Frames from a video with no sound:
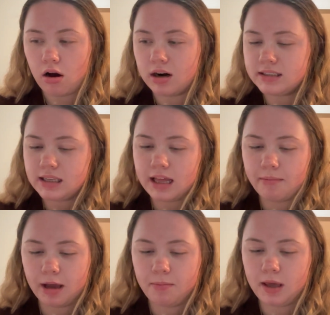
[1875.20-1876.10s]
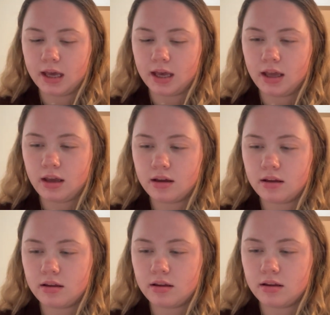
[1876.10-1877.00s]
Honestly, that might be
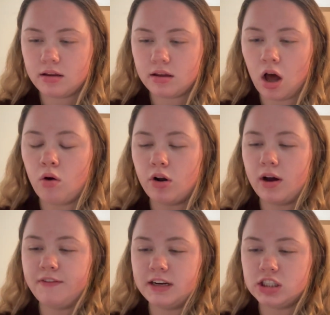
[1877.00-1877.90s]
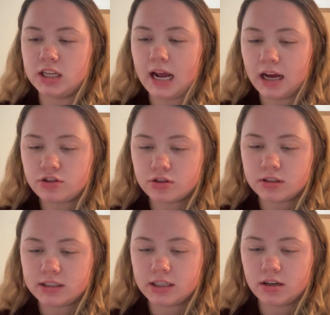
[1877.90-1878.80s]
it. Oh no, I finished the
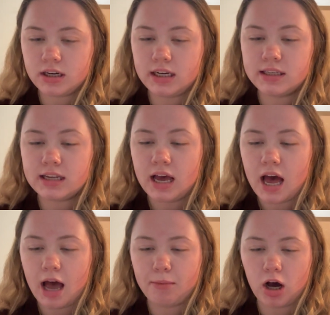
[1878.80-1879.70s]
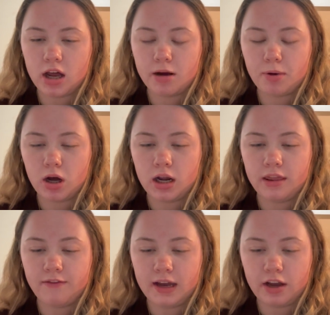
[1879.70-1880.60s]
Naturals series. I'm caught up on
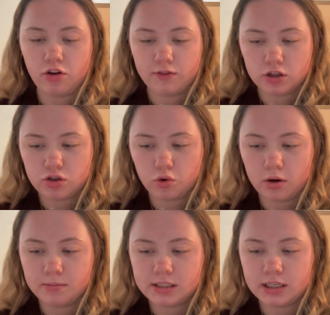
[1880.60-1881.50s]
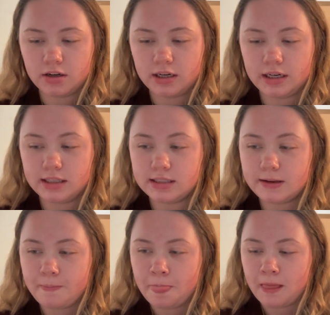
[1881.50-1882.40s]
the Vancouver Storm series.
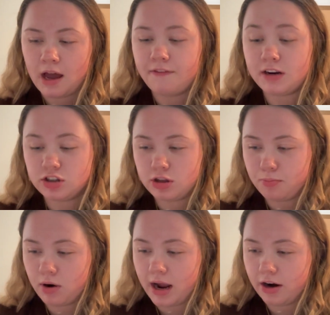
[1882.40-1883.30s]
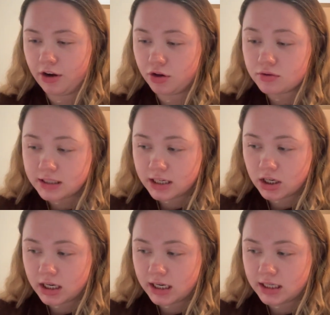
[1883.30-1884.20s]
I finished the Briar U
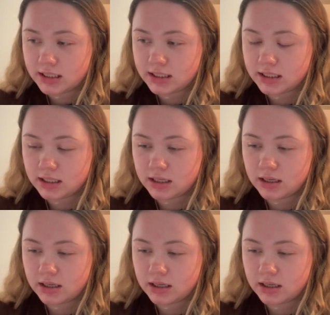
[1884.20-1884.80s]
series.